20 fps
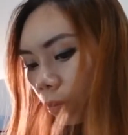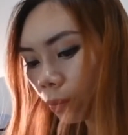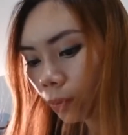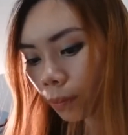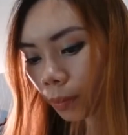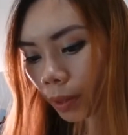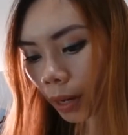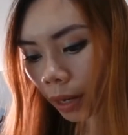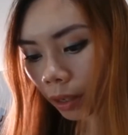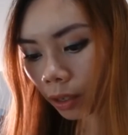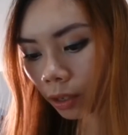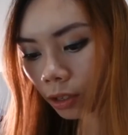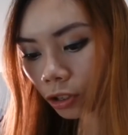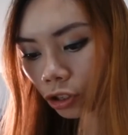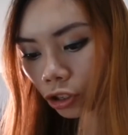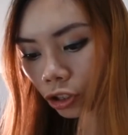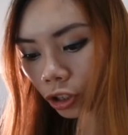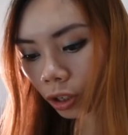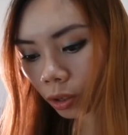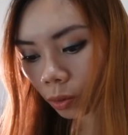blackish
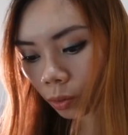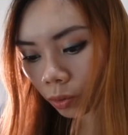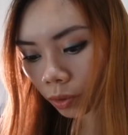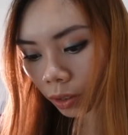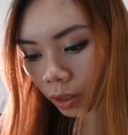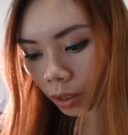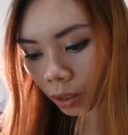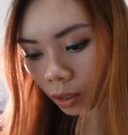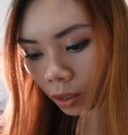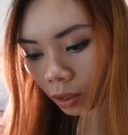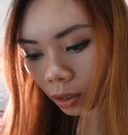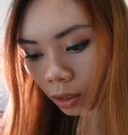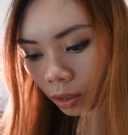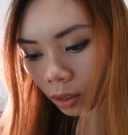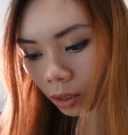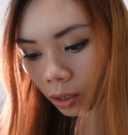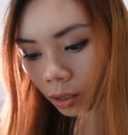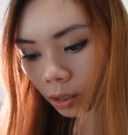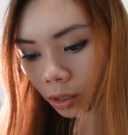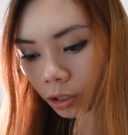shade over here
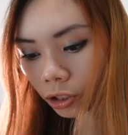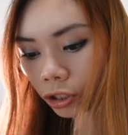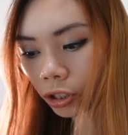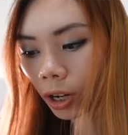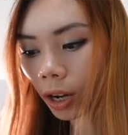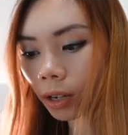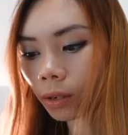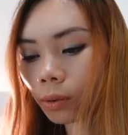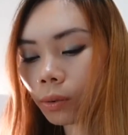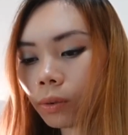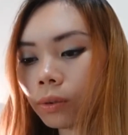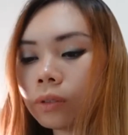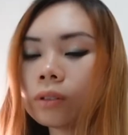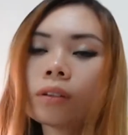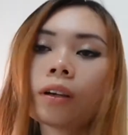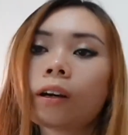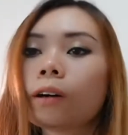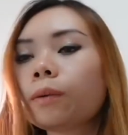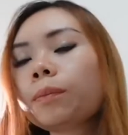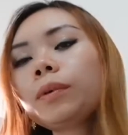in the shadows,
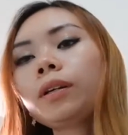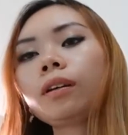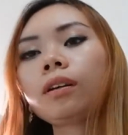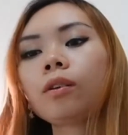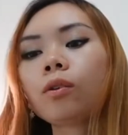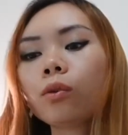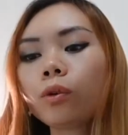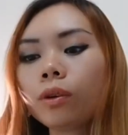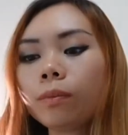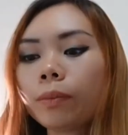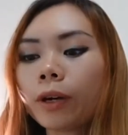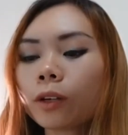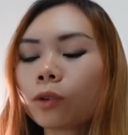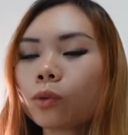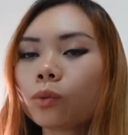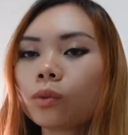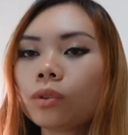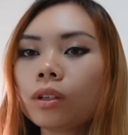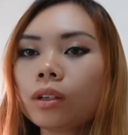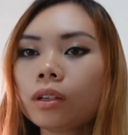I'll be going back to
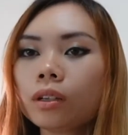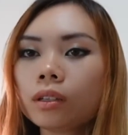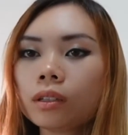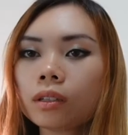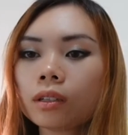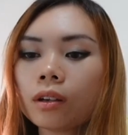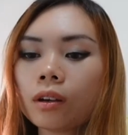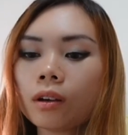this